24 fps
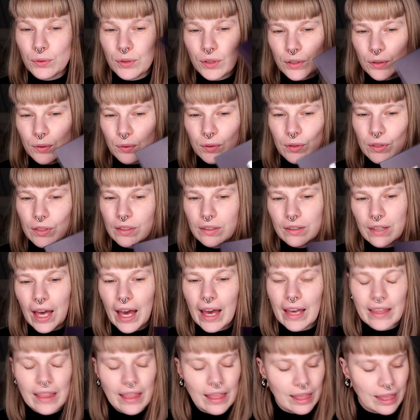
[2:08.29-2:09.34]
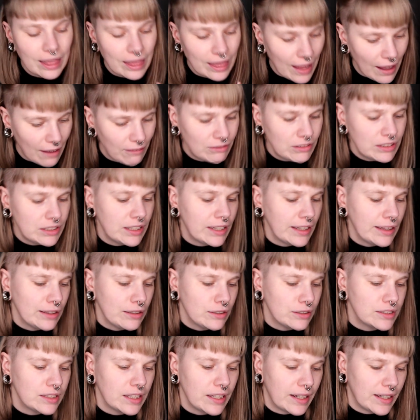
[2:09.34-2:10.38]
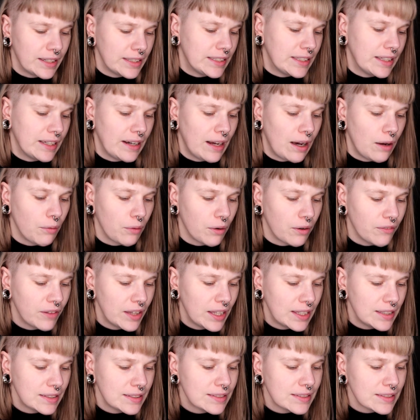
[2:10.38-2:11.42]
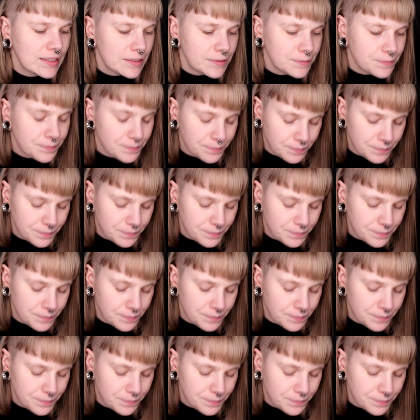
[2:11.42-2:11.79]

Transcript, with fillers: use it I love the look that I get out of it.